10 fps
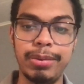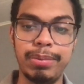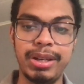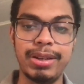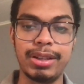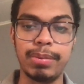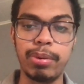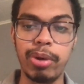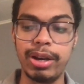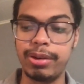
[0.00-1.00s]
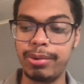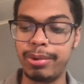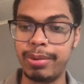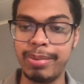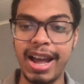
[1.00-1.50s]
be disappointed
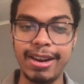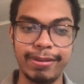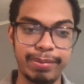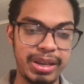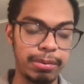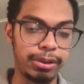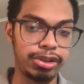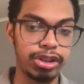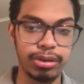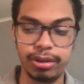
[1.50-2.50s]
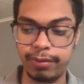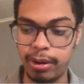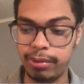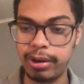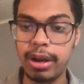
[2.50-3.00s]
or mad if people choose to
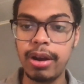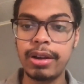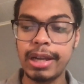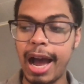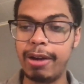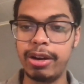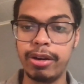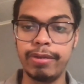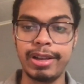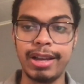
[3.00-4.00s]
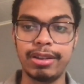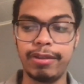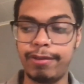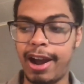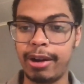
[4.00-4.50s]
vote Kyrie Irving as the
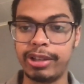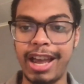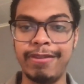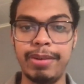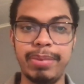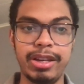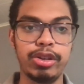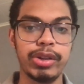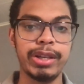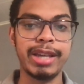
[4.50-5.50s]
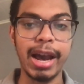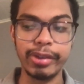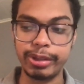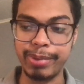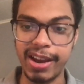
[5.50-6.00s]
Finals MVP should the
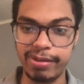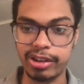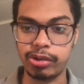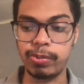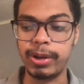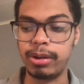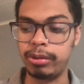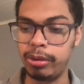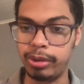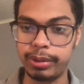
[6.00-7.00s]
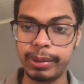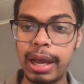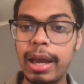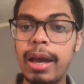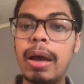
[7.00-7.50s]
Dallas Mavericks win or lose.
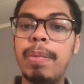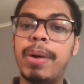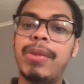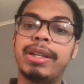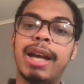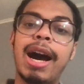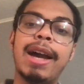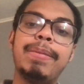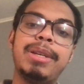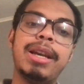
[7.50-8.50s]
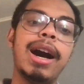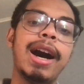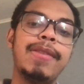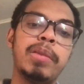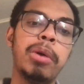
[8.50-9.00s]
But the guy
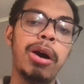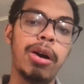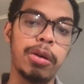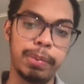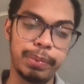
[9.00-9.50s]
behind them all,